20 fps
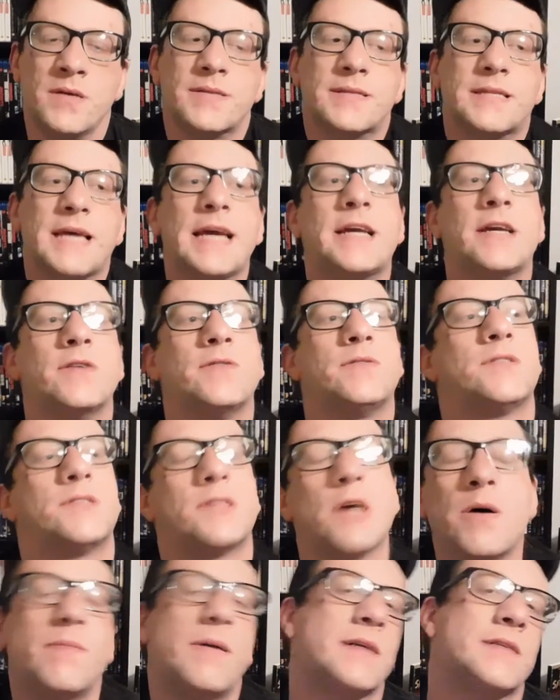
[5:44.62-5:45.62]
Thank you
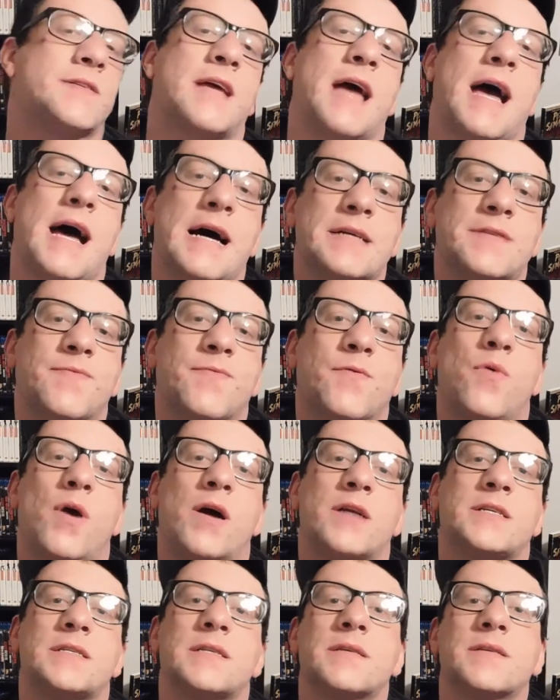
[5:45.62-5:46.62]
so much, guys, for
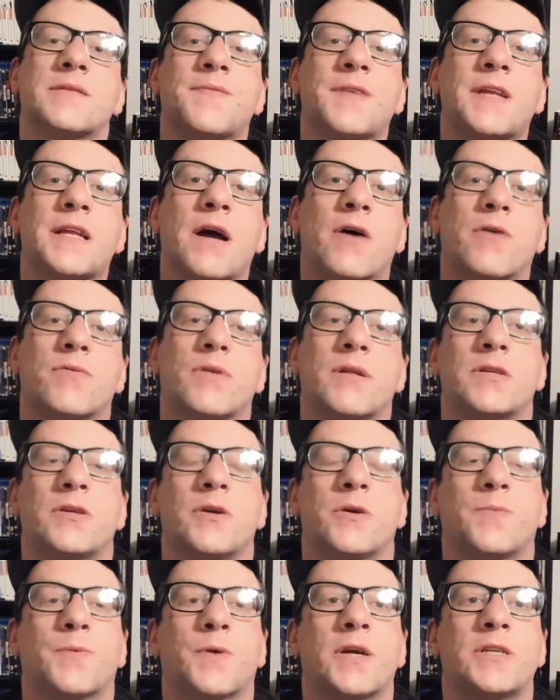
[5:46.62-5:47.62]
watching this video. I really
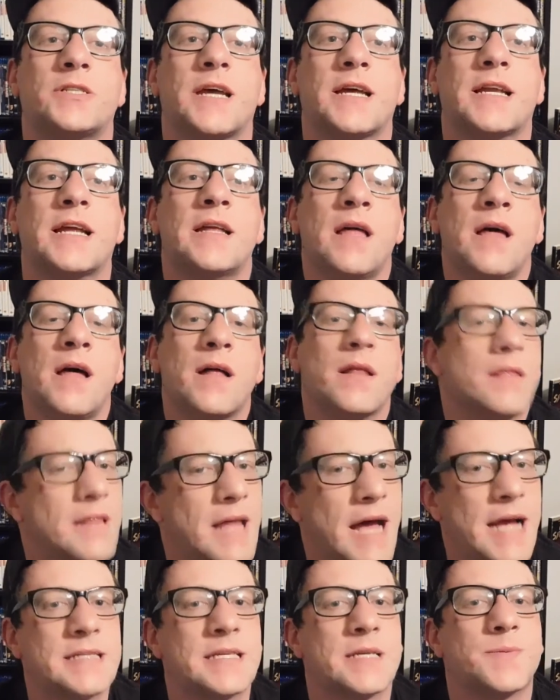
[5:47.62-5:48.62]
do appreciate it.
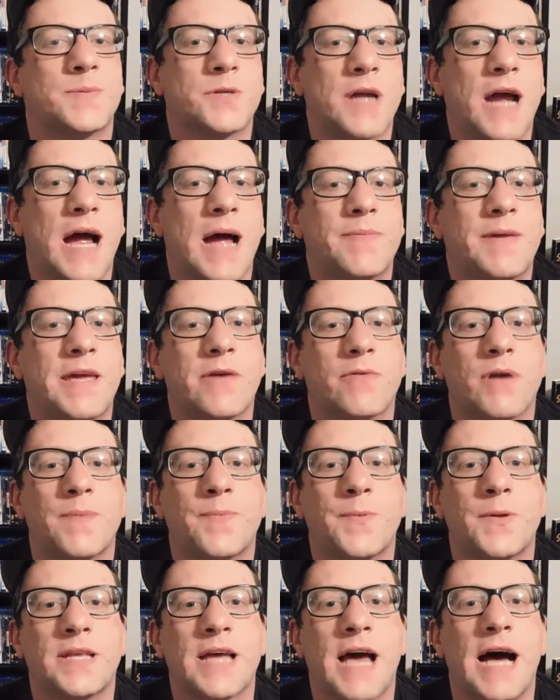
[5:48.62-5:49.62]
Like, subscribe, get
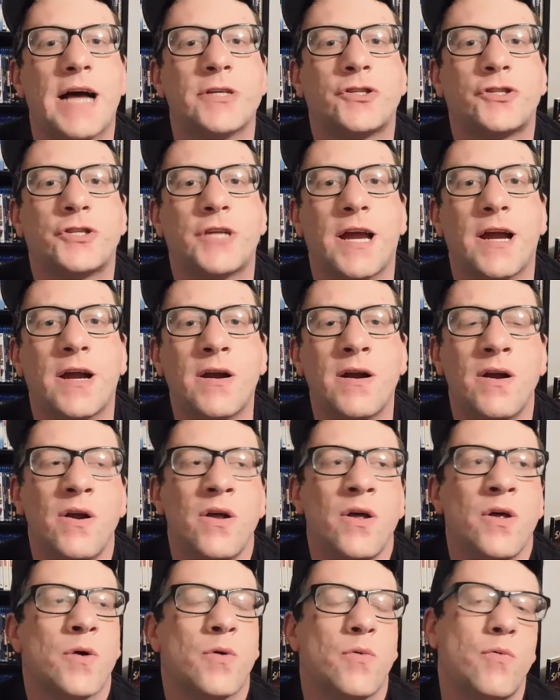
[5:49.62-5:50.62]
reputized, share.
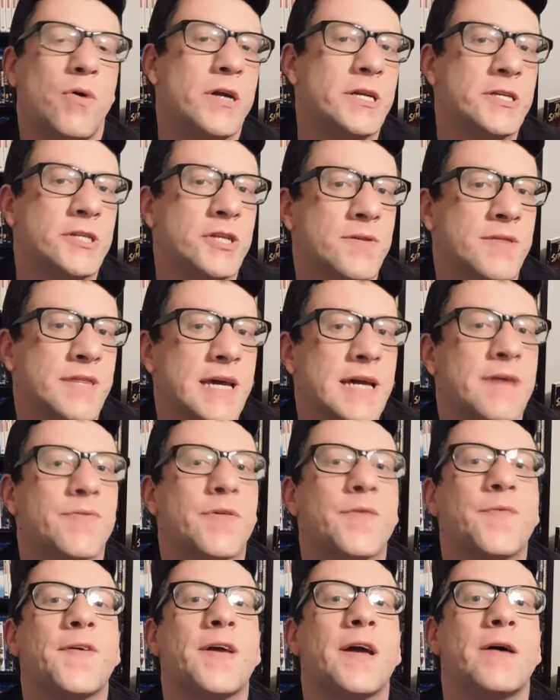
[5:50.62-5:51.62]
What did you think of
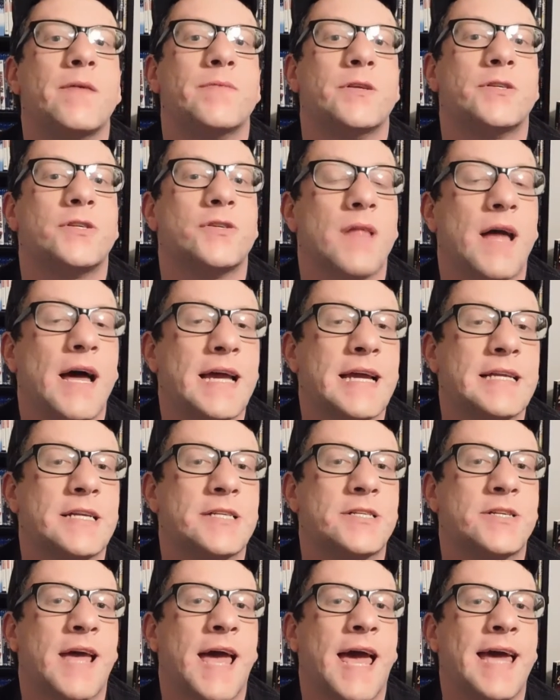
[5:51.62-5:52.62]
the film? Did you like it?
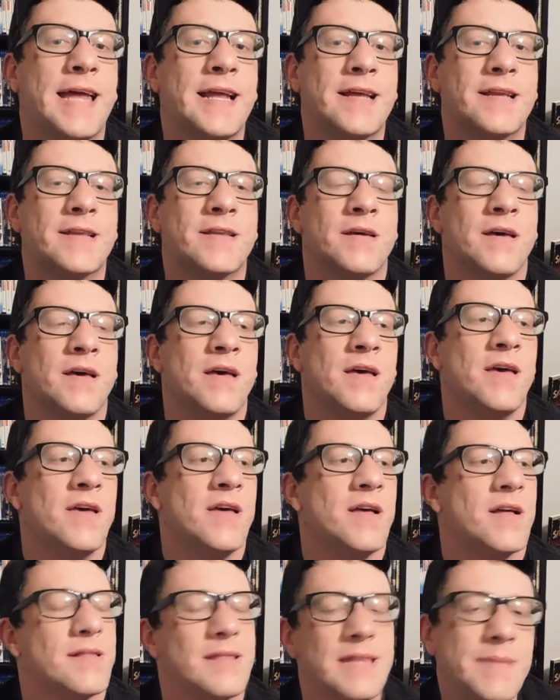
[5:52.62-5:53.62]
Did you hate it?
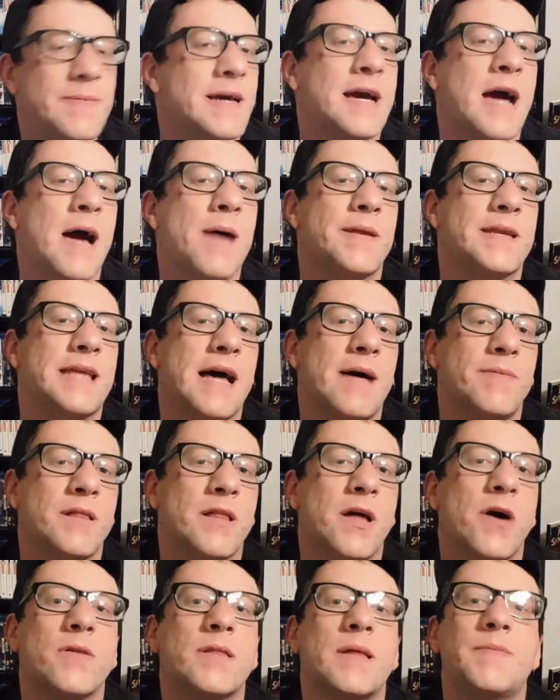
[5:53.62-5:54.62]
Leave me a comment down
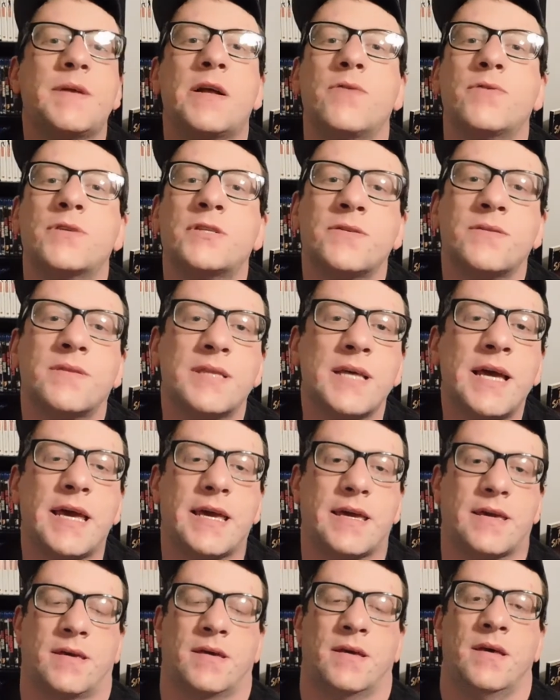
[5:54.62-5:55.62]
below and let me know what you
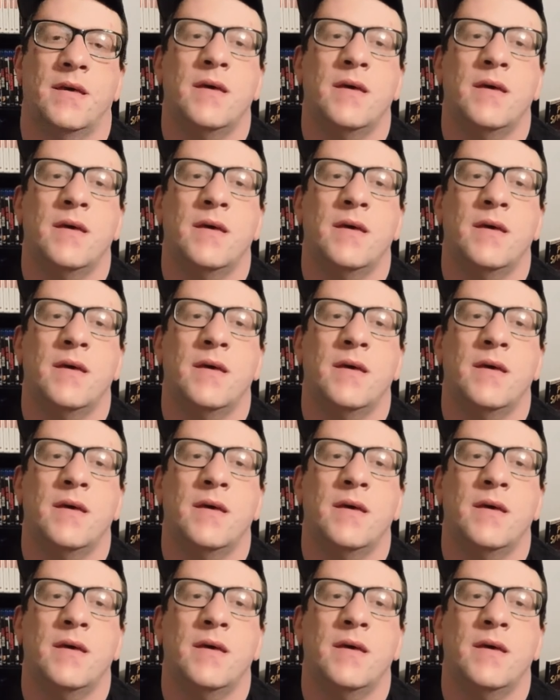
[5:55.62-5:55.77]
think.